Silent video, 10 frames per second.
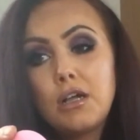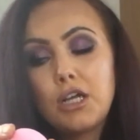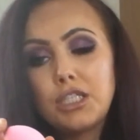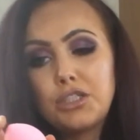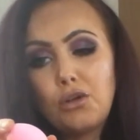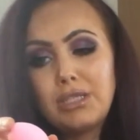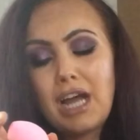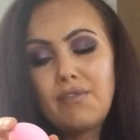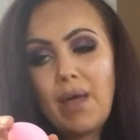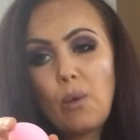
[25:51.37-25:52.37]
because it does
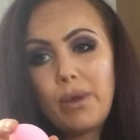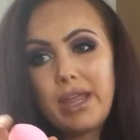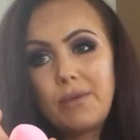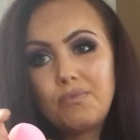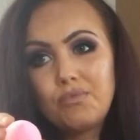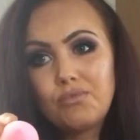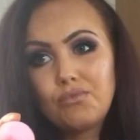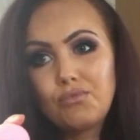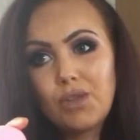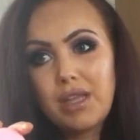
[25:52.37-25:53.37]
have that wee
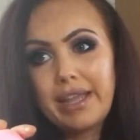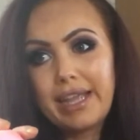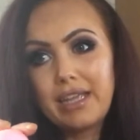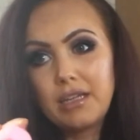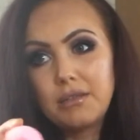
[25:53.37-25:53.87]
like